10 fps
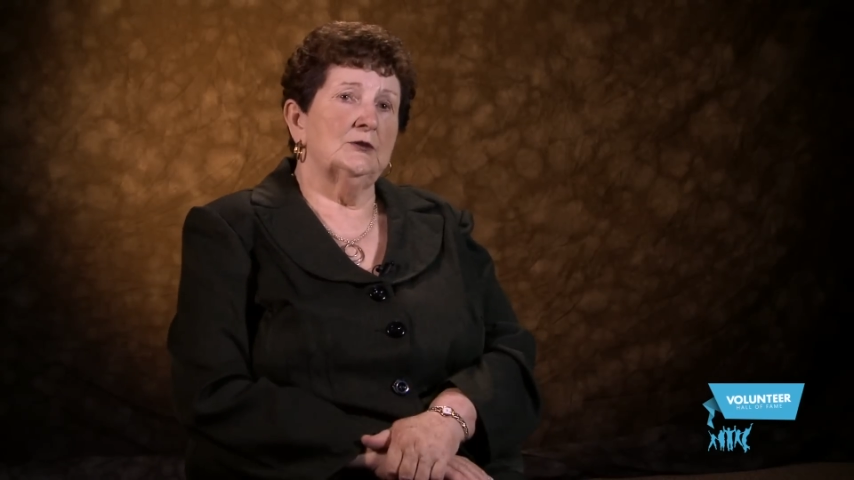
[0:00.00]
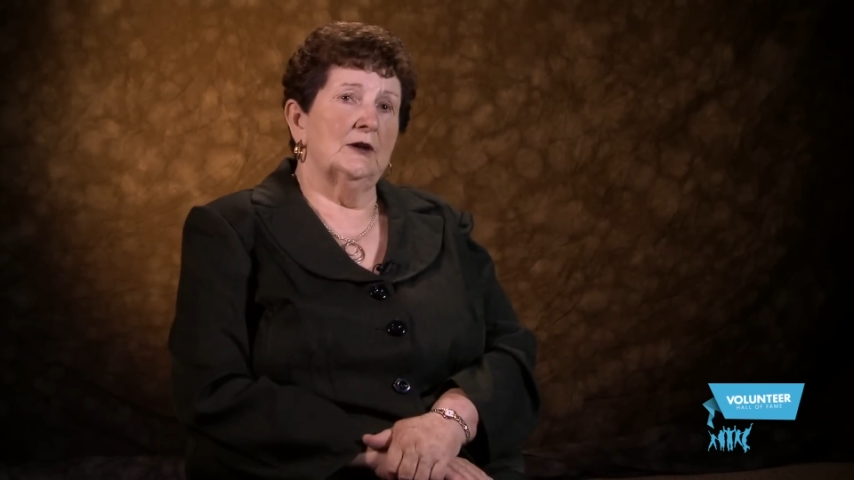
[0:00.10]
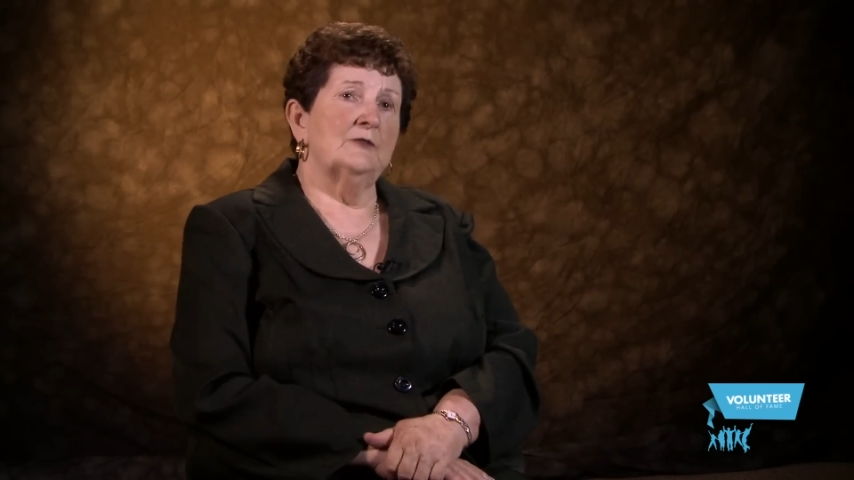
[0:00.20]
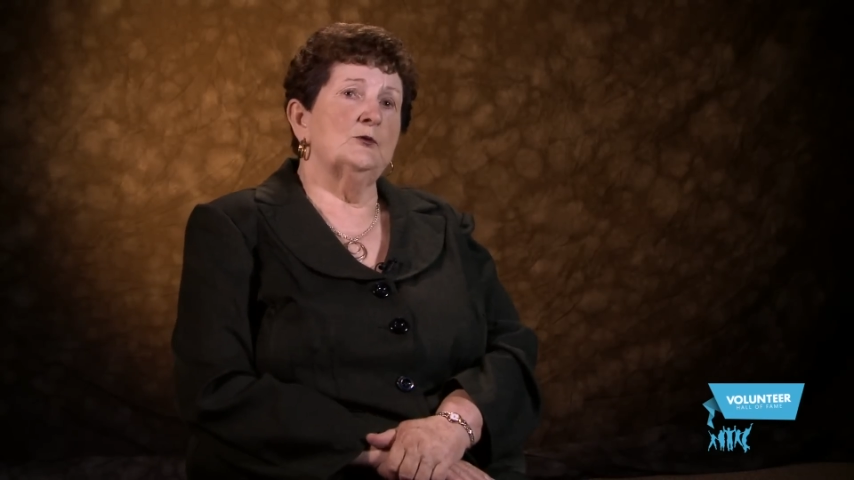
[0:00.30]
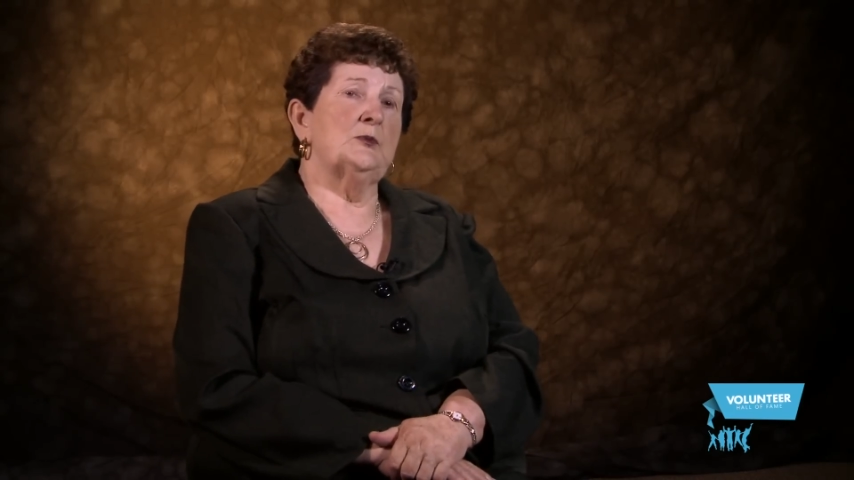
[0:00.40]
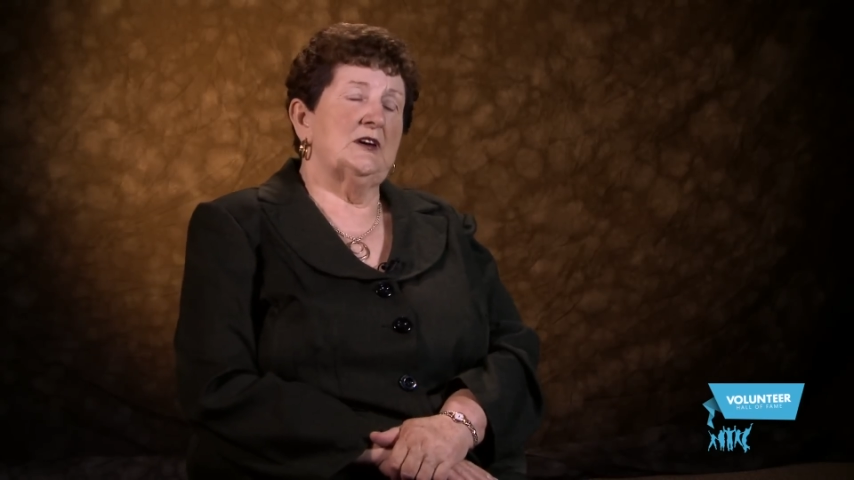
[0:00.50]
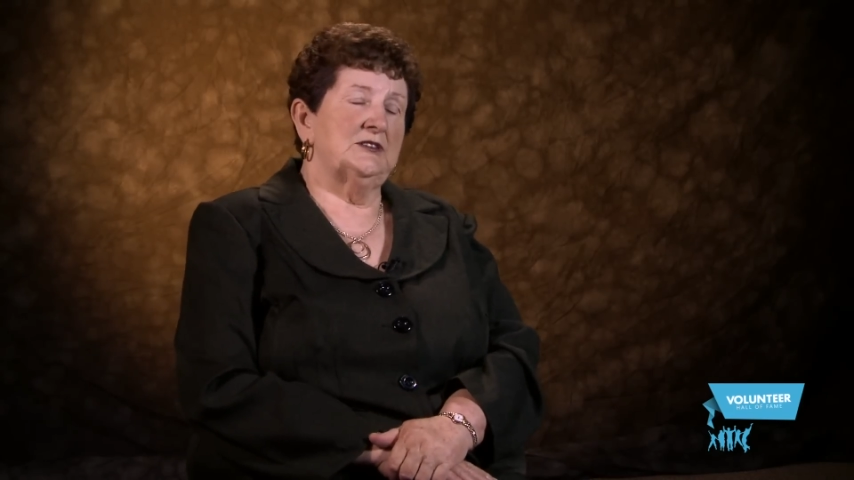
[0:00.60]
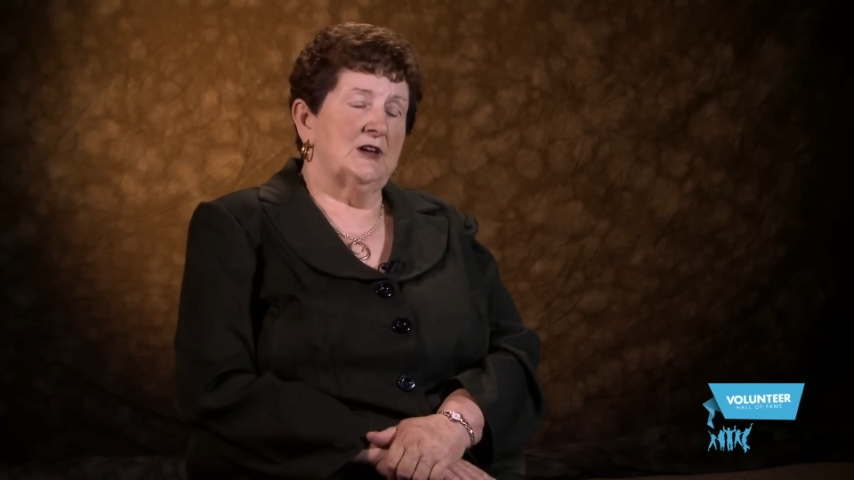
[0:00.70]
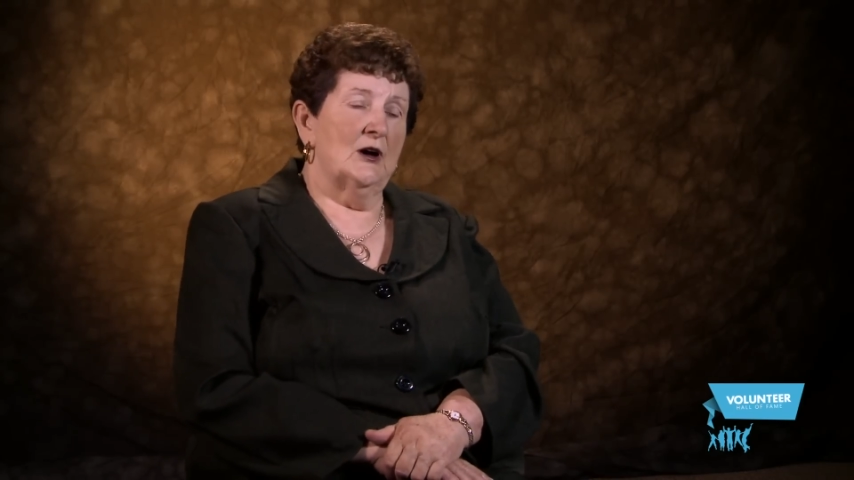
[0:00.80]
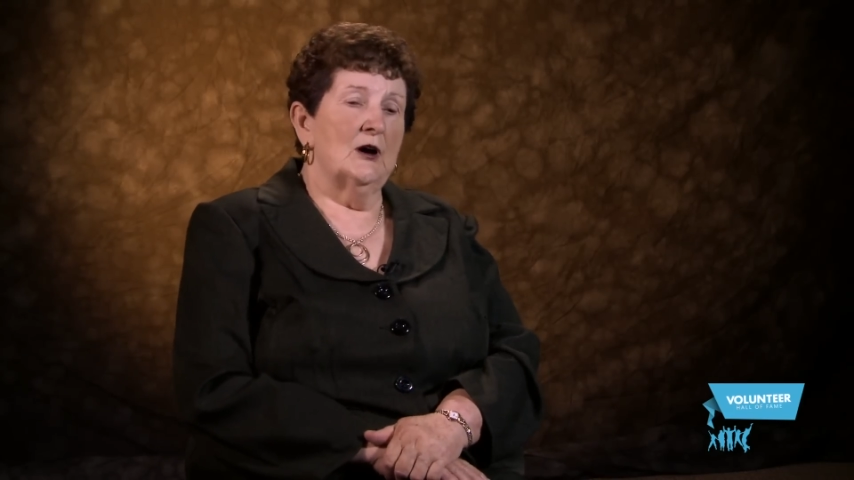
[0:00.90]
there'll ever be a
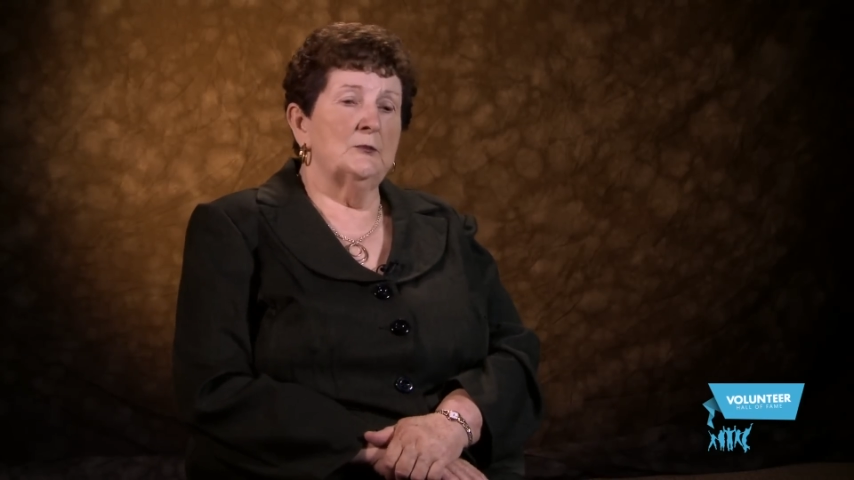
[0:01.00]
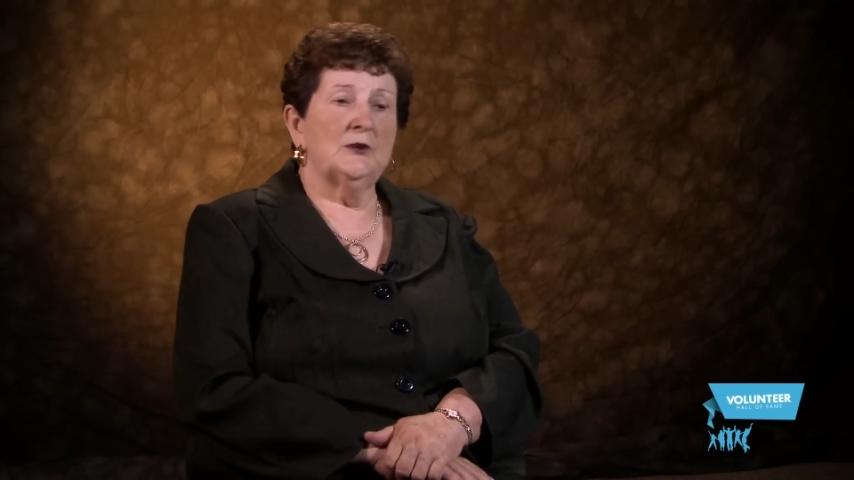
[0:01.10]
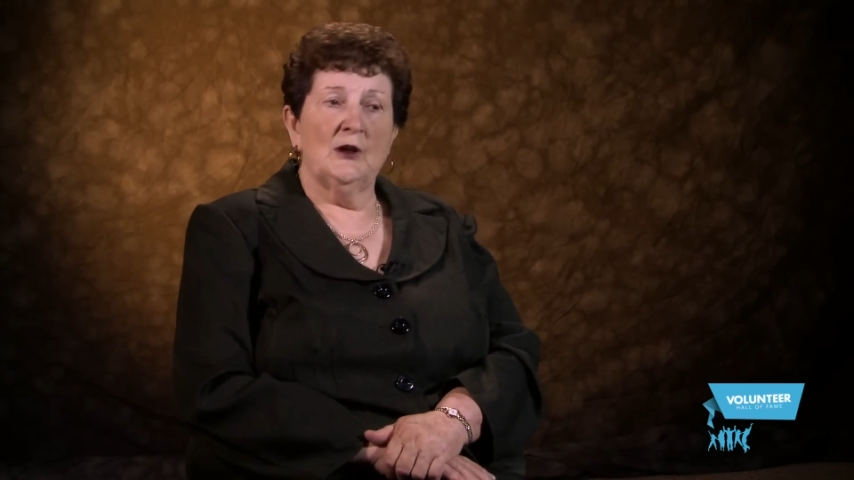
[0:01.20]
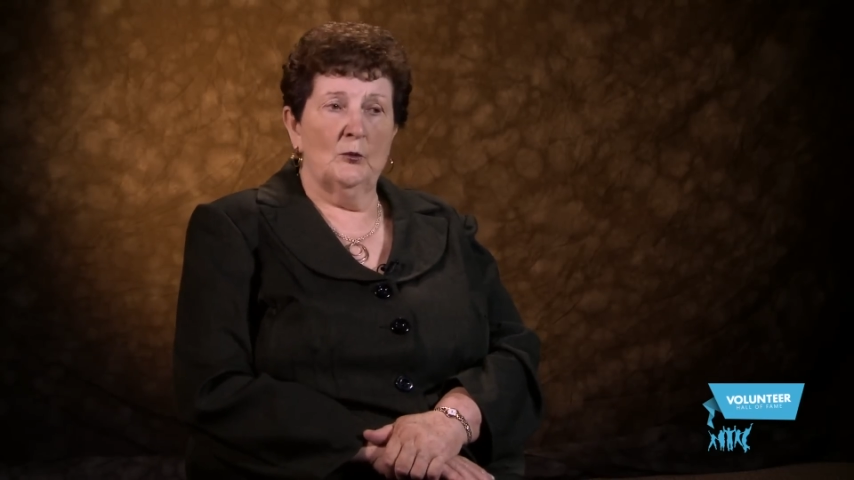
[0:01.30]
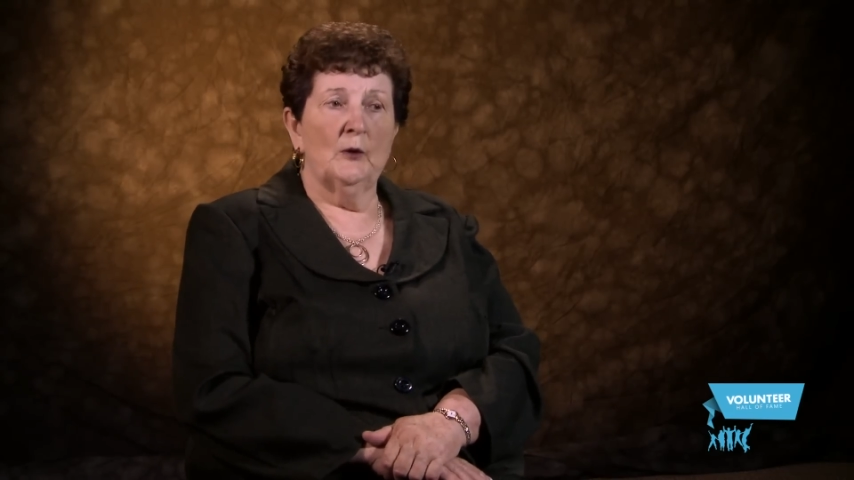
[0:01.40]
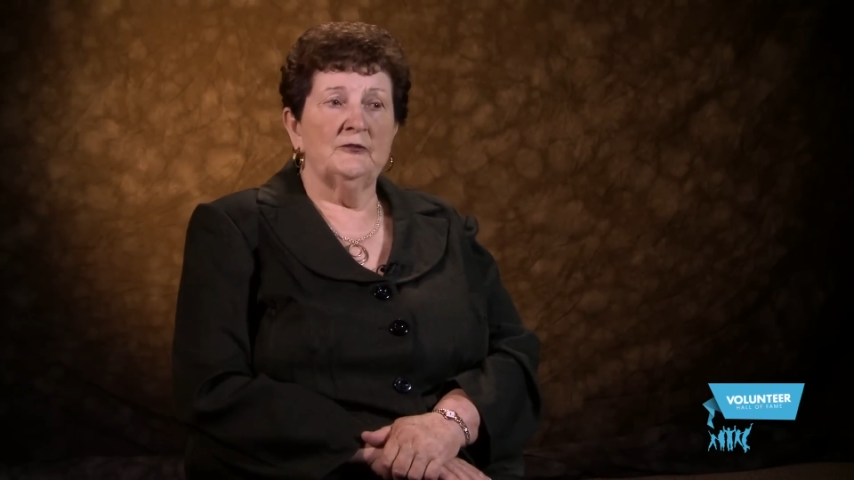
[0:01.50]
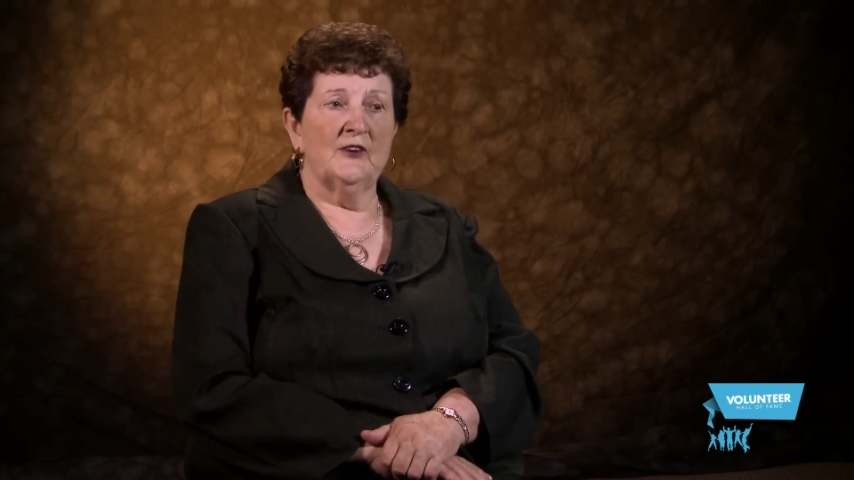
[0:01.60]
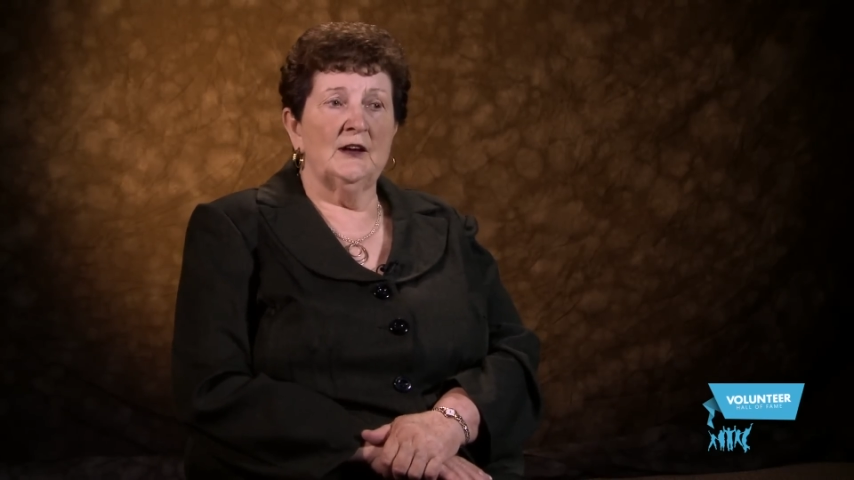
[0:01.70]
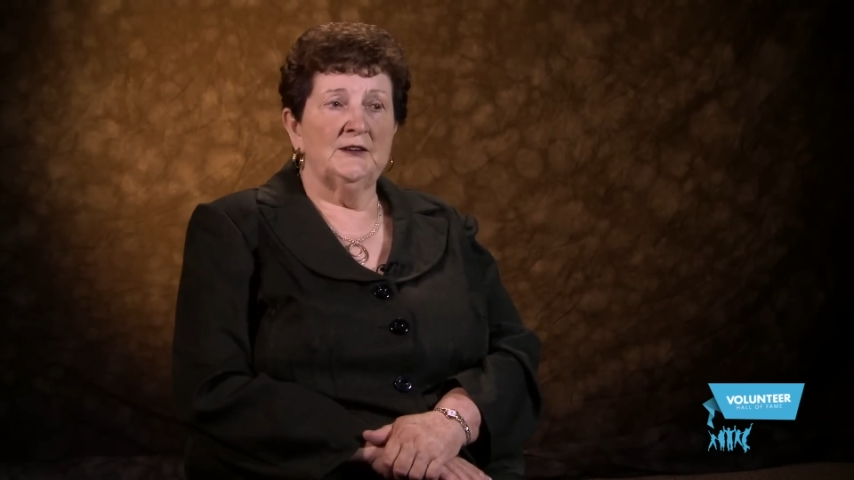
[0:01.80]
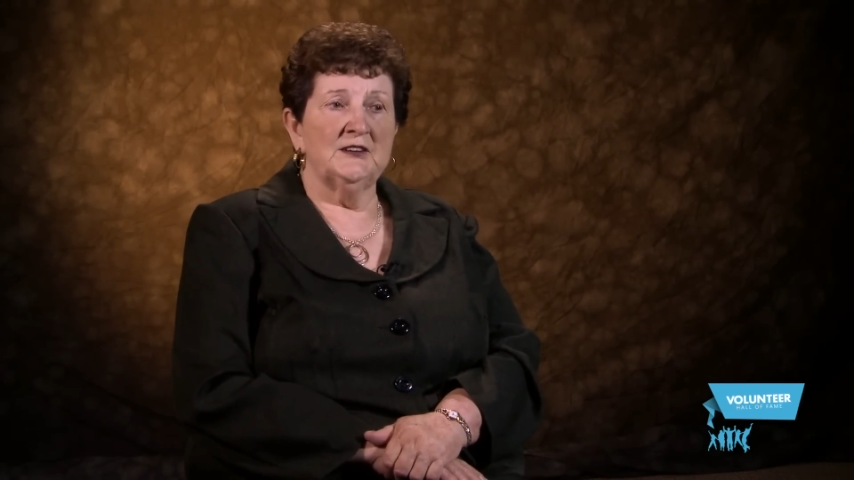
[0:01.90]
time that I won't
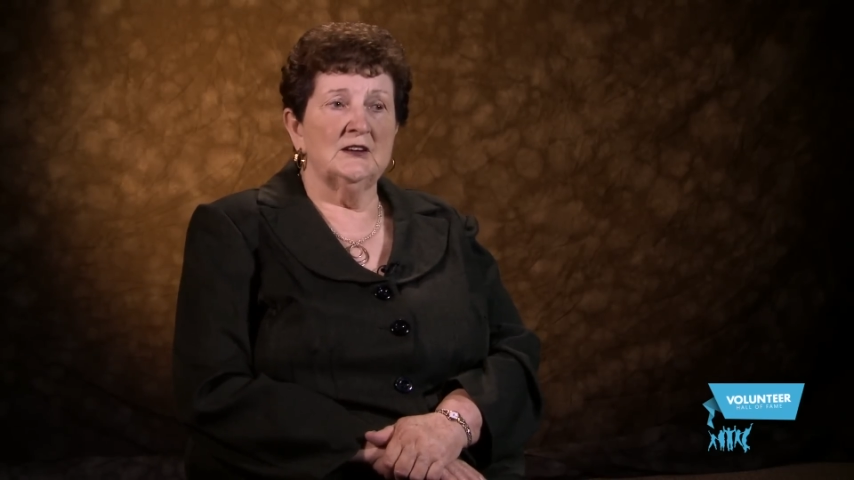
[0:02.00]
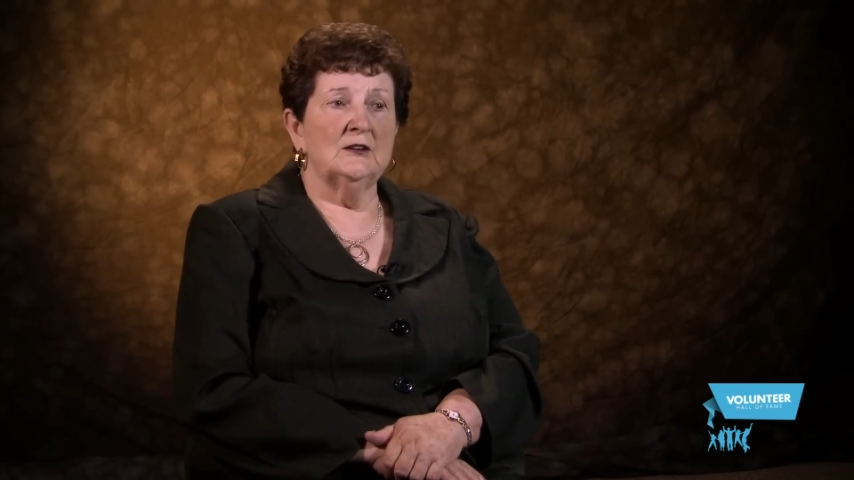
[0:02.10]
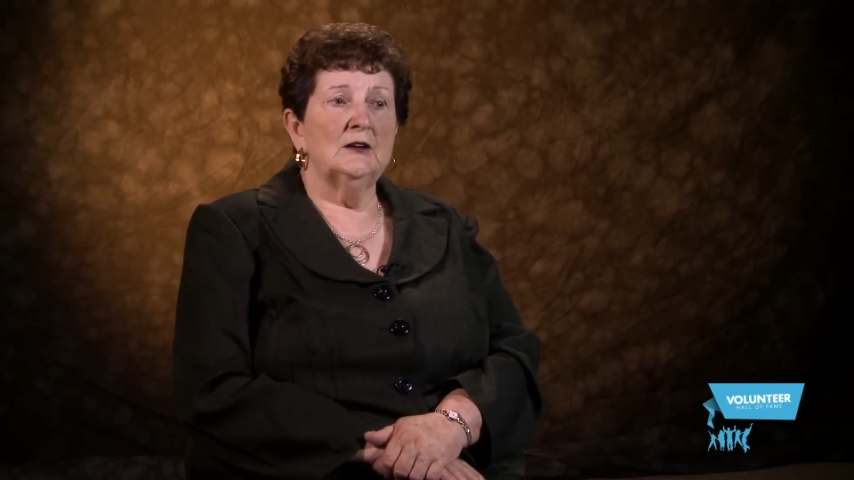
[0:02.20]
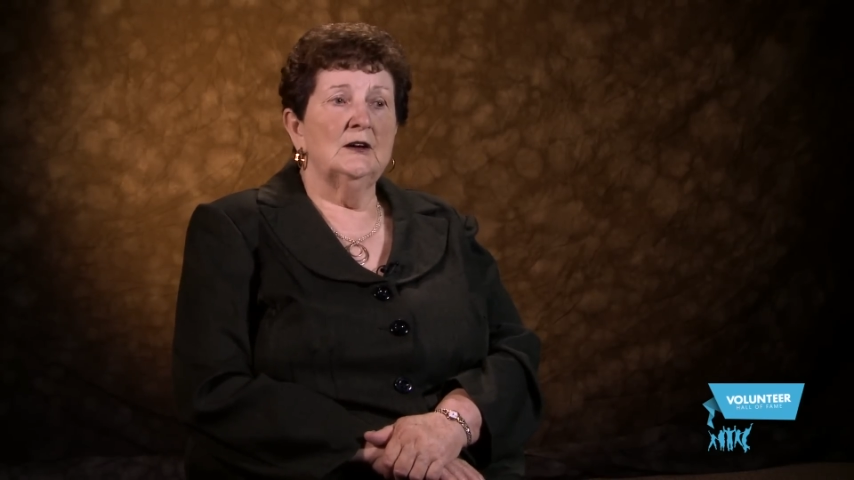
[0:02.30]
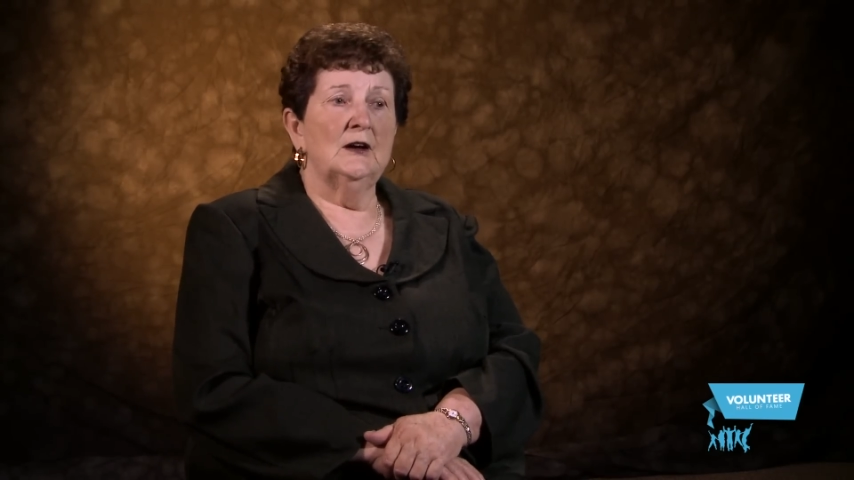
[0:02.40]
volunteer.